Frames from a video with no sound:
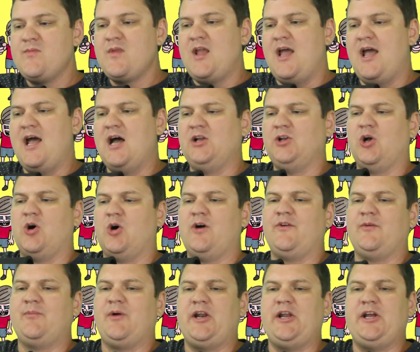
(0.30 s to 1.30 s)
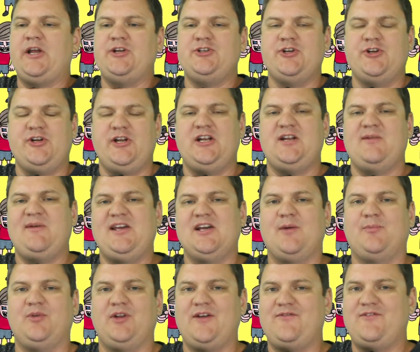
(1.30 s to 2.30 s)
Hello, everybody. Do you need to be
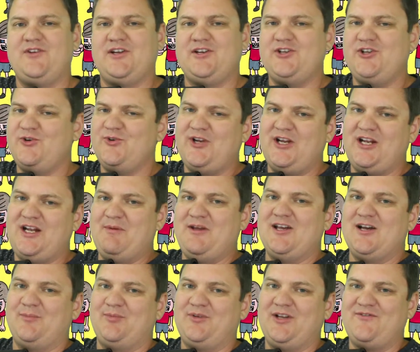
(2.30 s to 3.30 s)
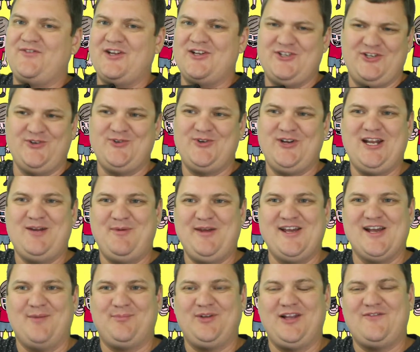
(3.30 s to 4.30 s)
uplifted? Do you need to be uplifted? Do you need to be
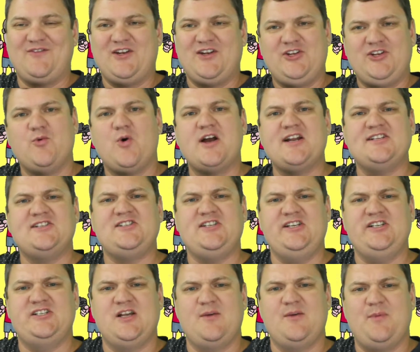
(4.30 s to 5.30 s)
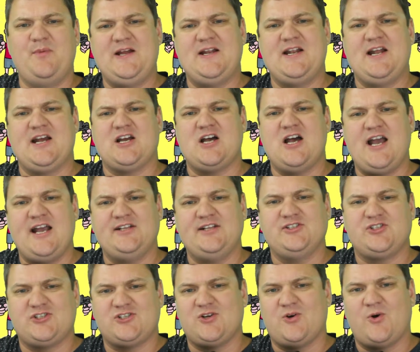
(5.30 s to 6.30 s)
uplifted? Do you want to see somebody in a kind
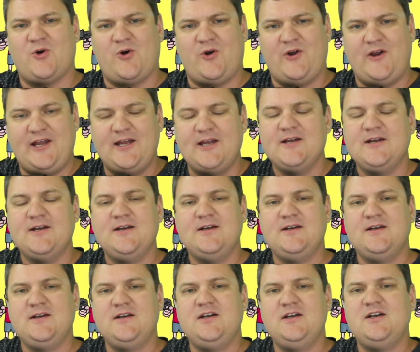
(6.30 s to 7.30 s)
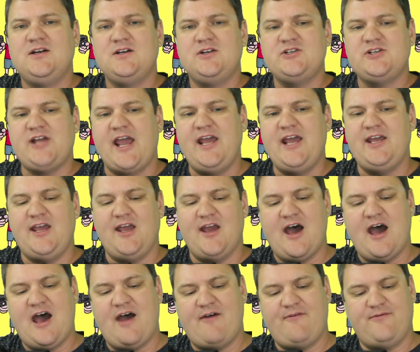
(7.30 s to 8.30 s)
story take you
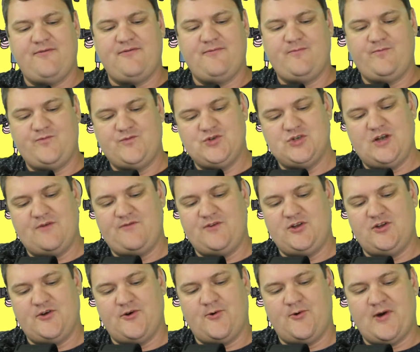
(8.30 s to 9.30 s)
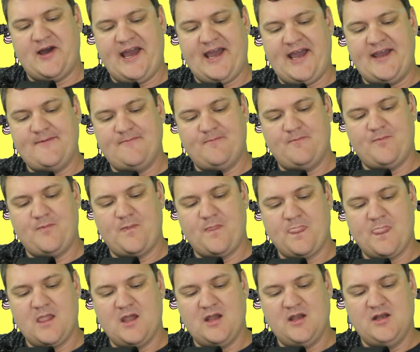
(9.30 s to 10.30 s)
off, drift you away?
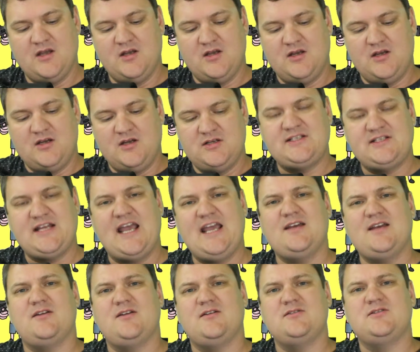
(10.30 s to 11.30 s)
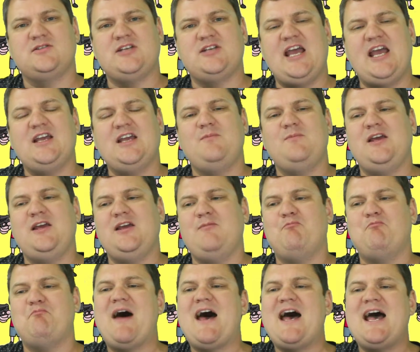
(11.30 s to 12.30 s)
Take me
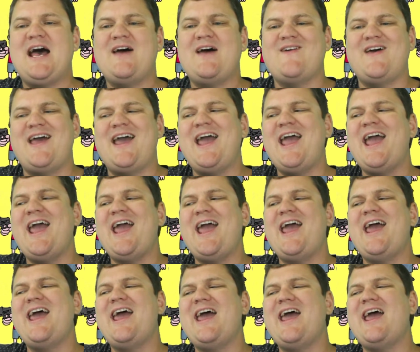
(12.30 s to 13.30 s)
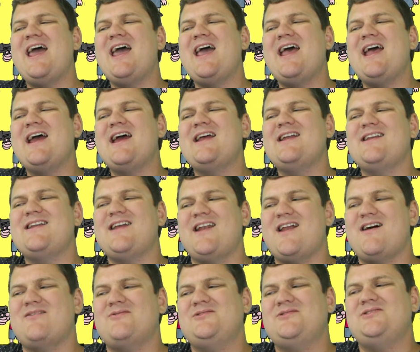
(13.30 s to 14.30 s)
by the hand, and
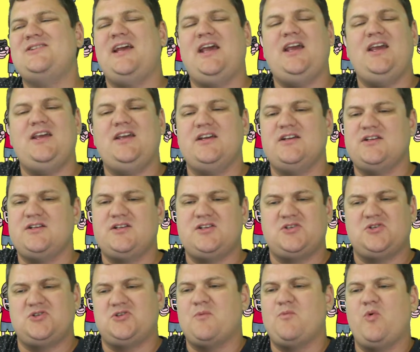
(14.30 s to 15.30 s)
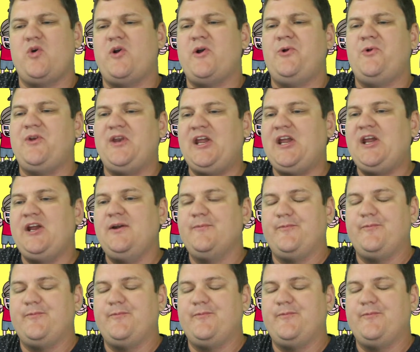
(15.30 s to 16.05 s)
I'll take you somewhere neat.